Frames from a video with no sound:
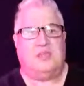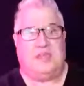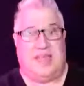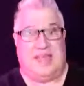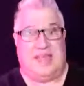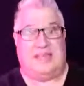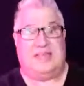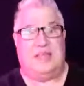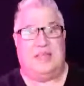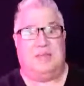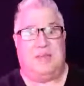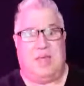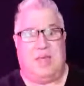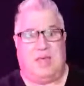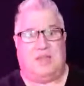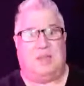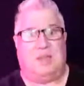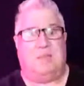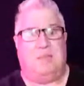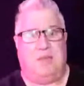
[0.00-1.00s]
teach them
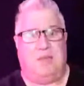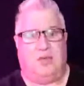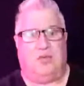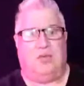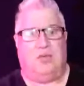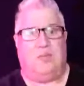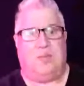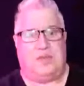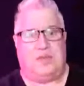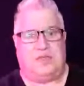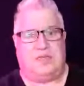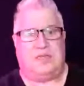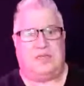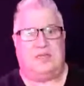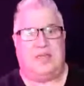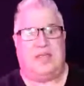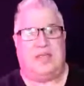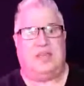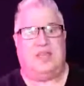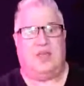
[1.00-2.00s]
how to build a
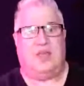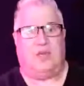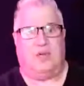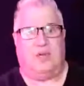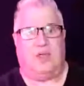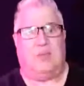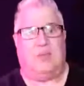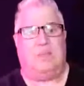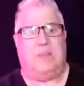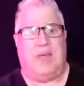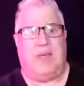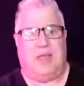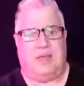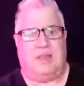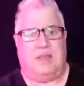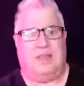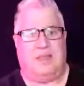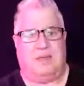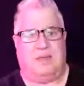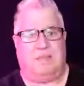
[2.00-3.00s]
business and don't
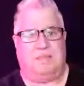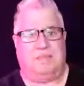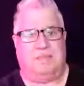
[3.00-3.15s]
abandon it.